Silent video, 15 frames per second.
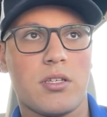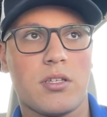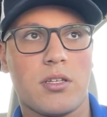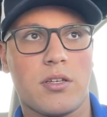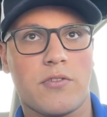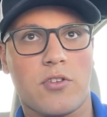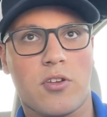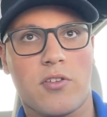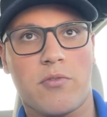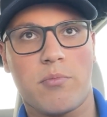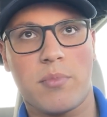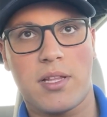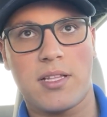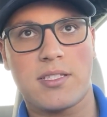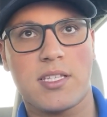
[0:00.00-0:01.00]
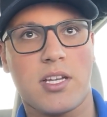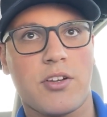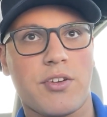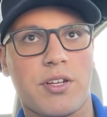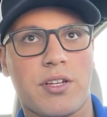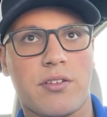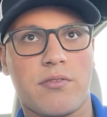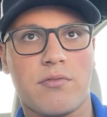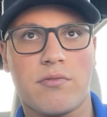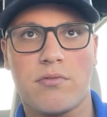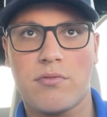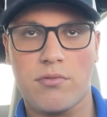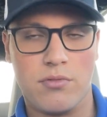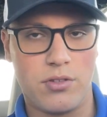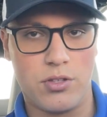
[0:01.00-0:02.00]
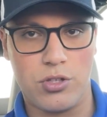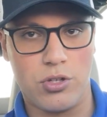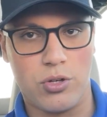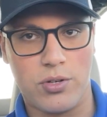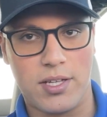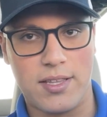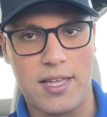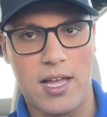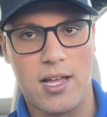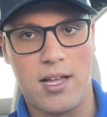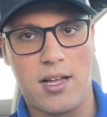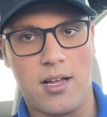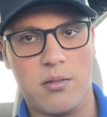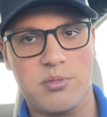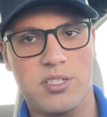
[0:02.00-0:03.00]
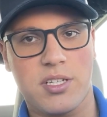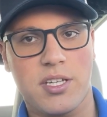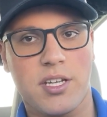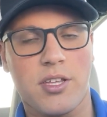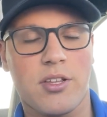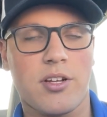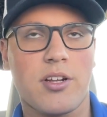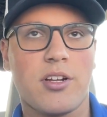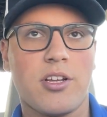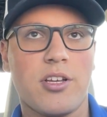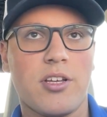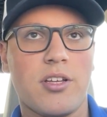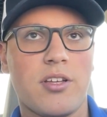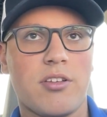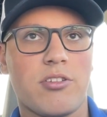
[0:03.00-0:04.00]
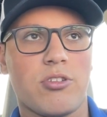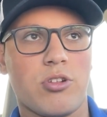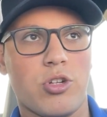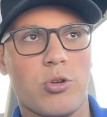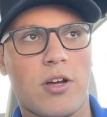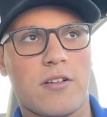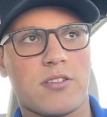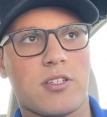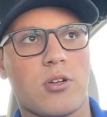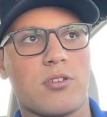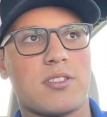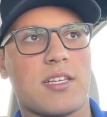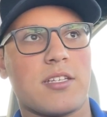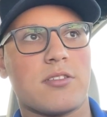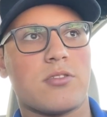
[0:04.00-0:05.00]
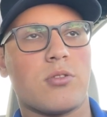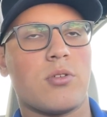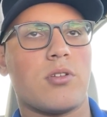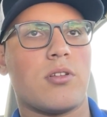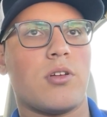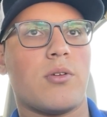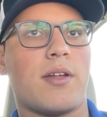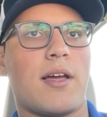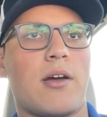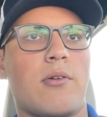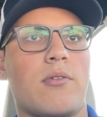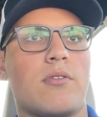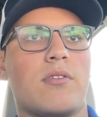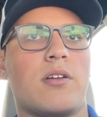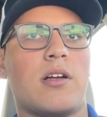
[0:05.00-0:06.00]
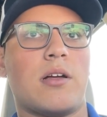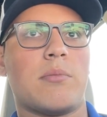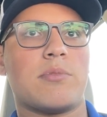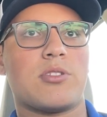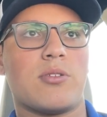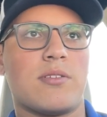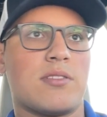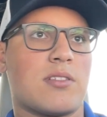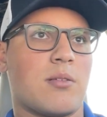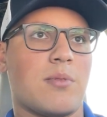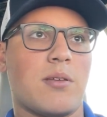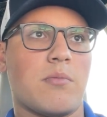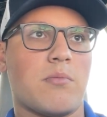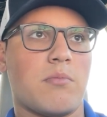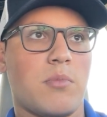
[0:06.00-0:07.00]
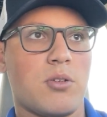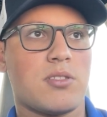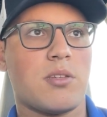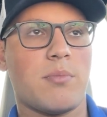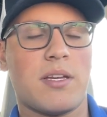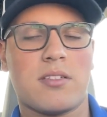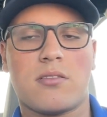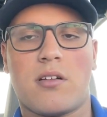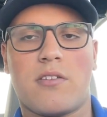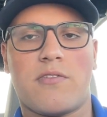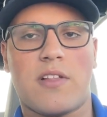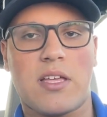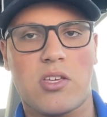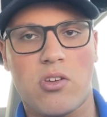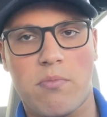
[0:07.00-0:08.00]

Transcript: if you're military, you don't get that option either. You do have to go take a student loan out. So it's going to be mostly based off like your